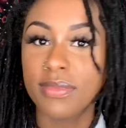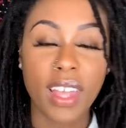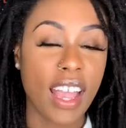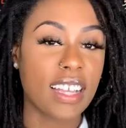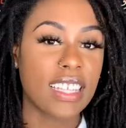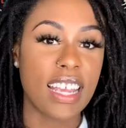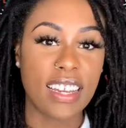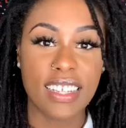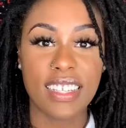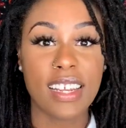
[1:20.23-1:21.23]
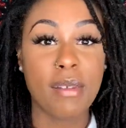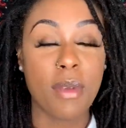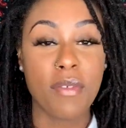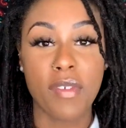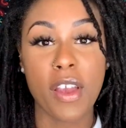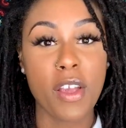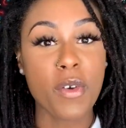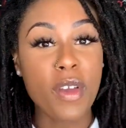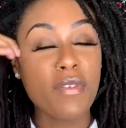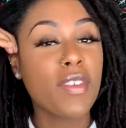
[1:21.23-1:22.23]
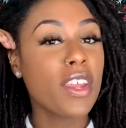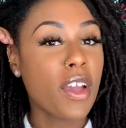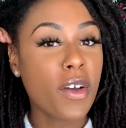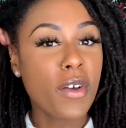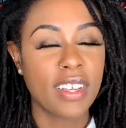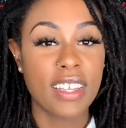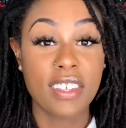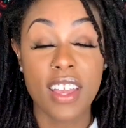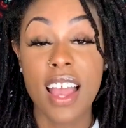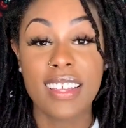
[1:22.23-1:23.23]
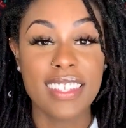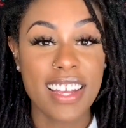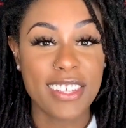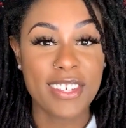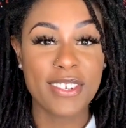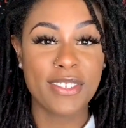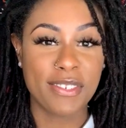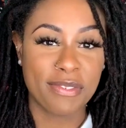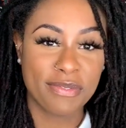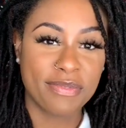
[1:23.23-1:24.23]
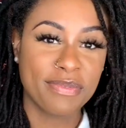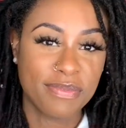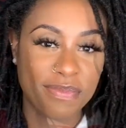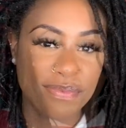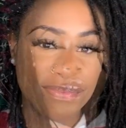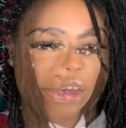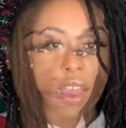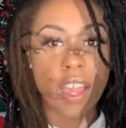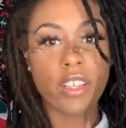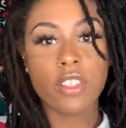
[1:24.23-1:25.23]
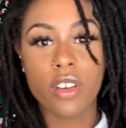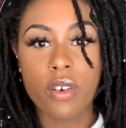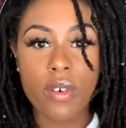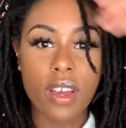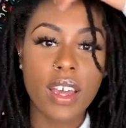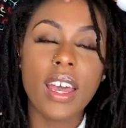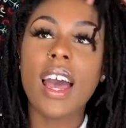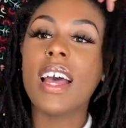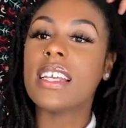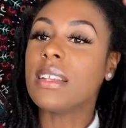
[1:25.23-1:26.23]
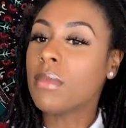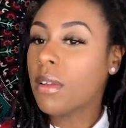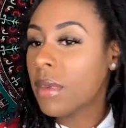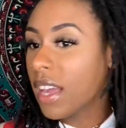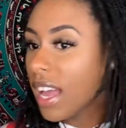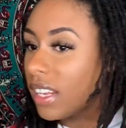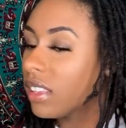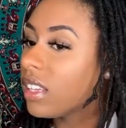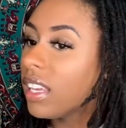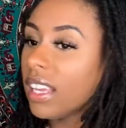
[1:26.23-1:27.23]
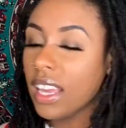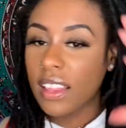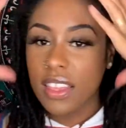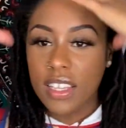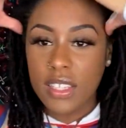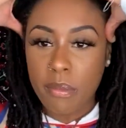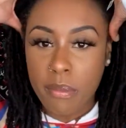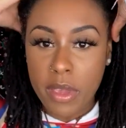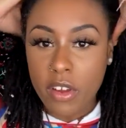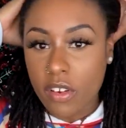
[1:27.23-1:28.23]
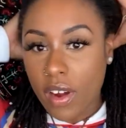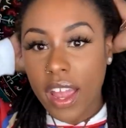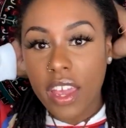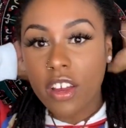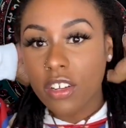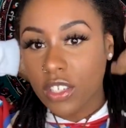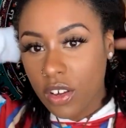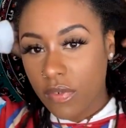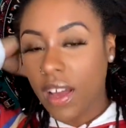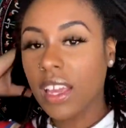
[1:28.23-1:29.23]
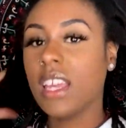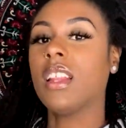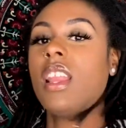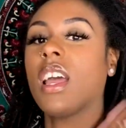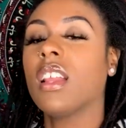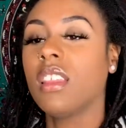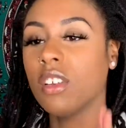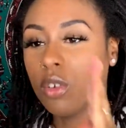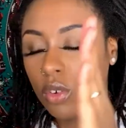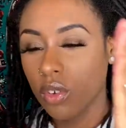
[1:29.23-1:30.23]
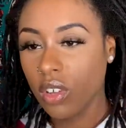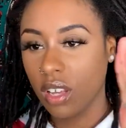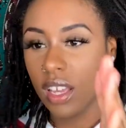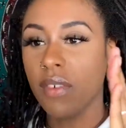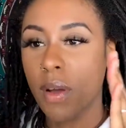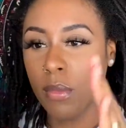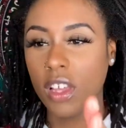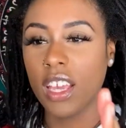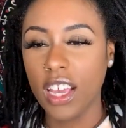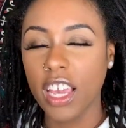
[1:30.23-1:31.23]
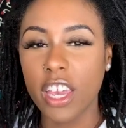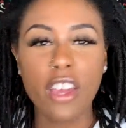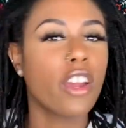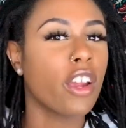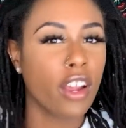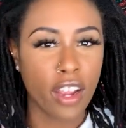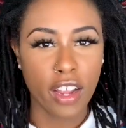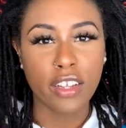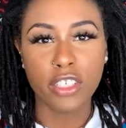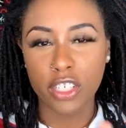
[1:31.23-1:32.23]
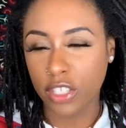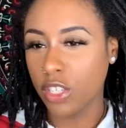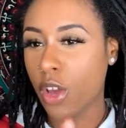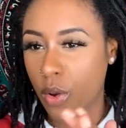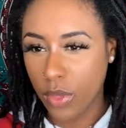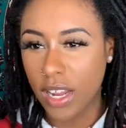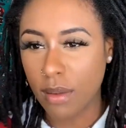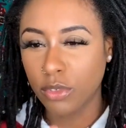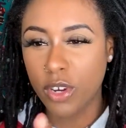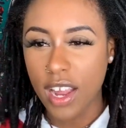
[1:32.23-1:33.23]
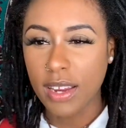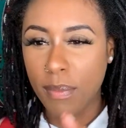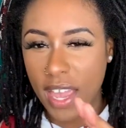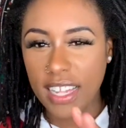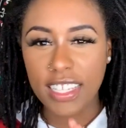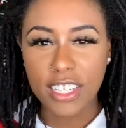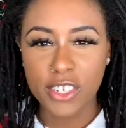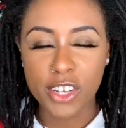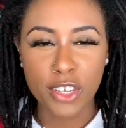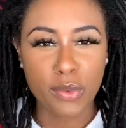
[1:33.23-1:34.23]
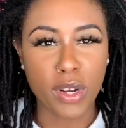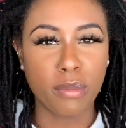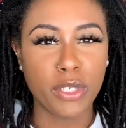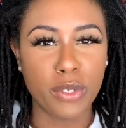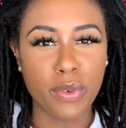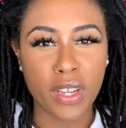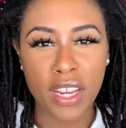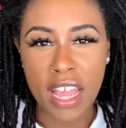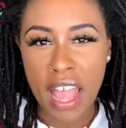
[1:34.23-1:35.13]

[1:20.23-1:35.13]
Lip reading: Like I said, this is gonna be a very quick video, so yeah, stay tuned. Okay, so guys, I'm gonna be kind of looking in this mirror right here, so if I get like a little, if I'm looking here, just know that I'm trying to pay attention to what I'm doing